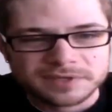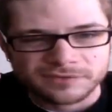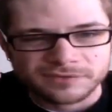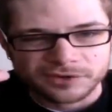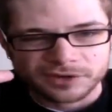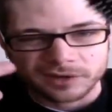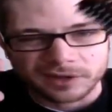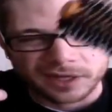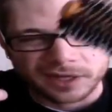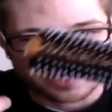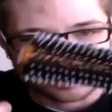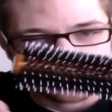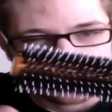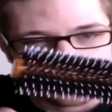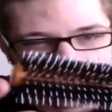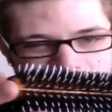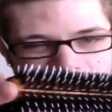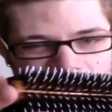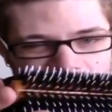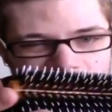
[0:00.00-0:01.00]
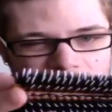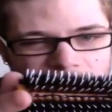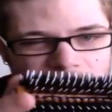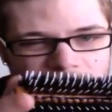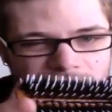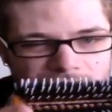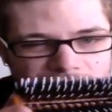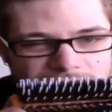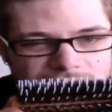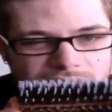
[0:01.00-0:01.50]
if your clients have a
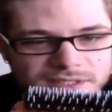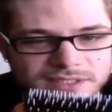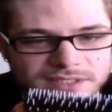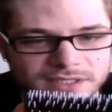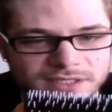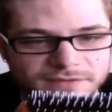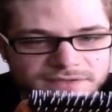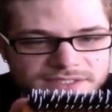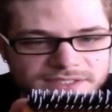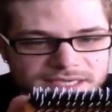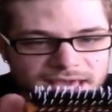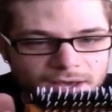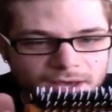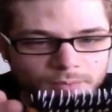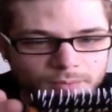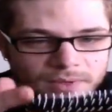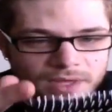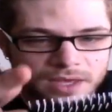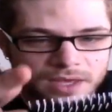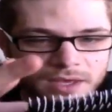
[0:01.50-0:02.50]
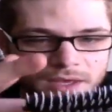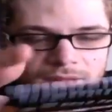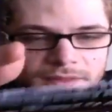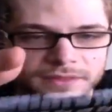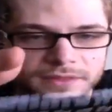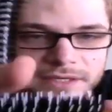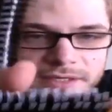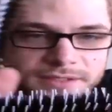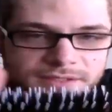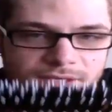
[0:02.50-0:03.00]
really sensitive scalp, these